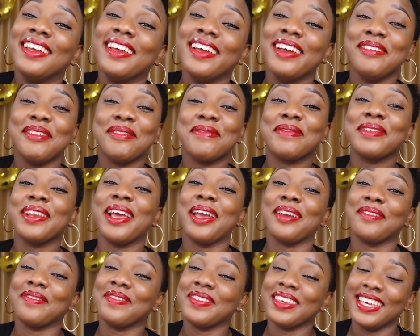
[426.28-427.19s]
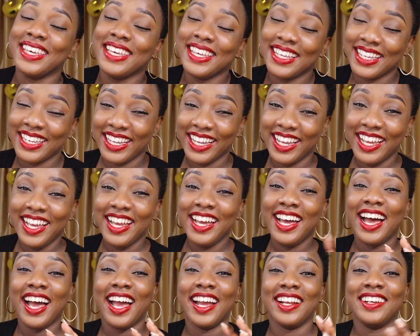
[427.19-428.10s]
people like me,
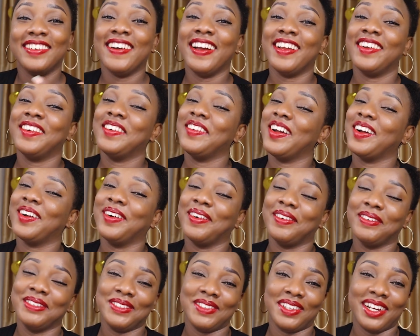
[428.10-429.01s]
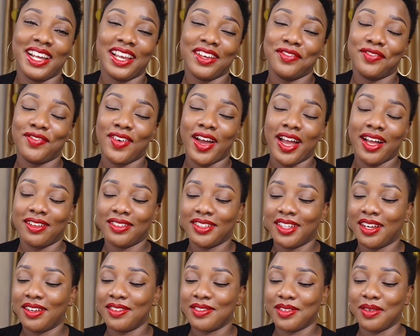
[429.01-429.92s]
I know I don't wear goggles when I file
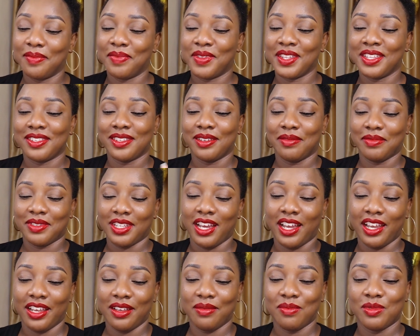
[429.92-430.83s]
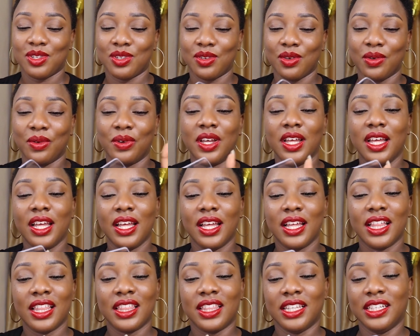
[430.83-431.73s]
down something sometimes, so
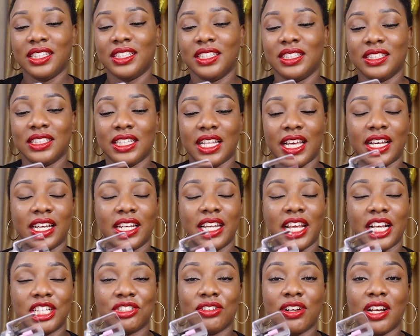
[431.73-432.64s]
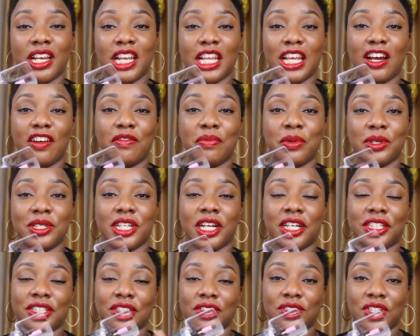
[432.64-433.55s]
this is like an extra layer of
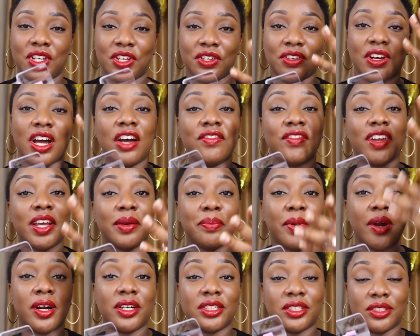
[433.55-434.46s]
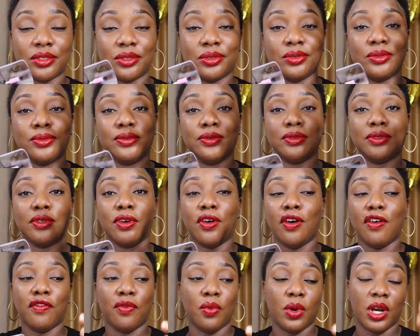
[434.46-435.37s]
protection, so you don't have like particles
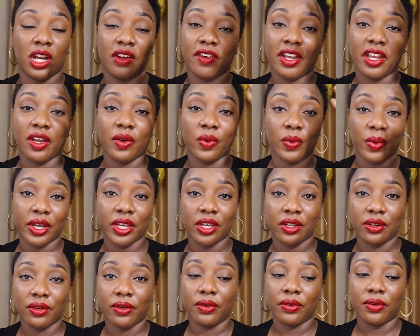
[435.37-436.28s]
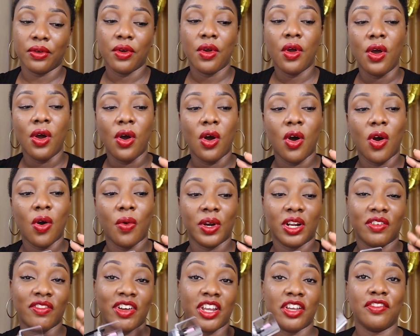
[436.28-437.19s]
of whatever you're working on or
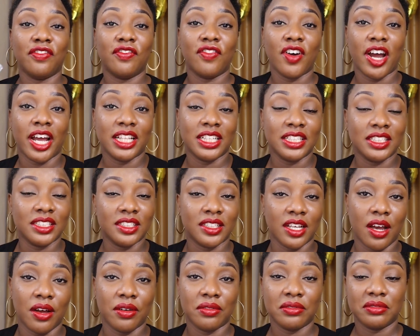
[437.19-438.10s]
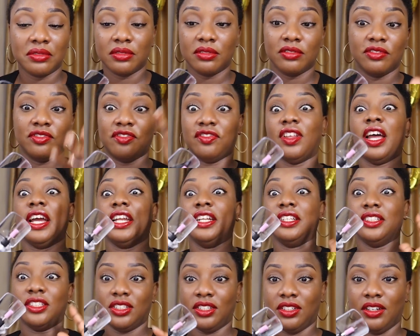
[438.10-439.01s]
whatever you're filing down flying
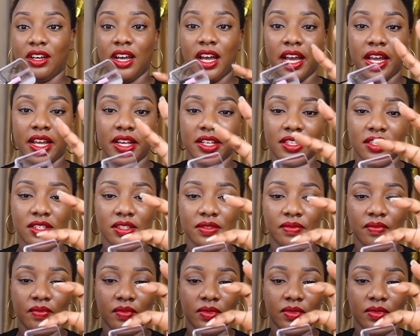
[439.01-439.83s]
into your eyes.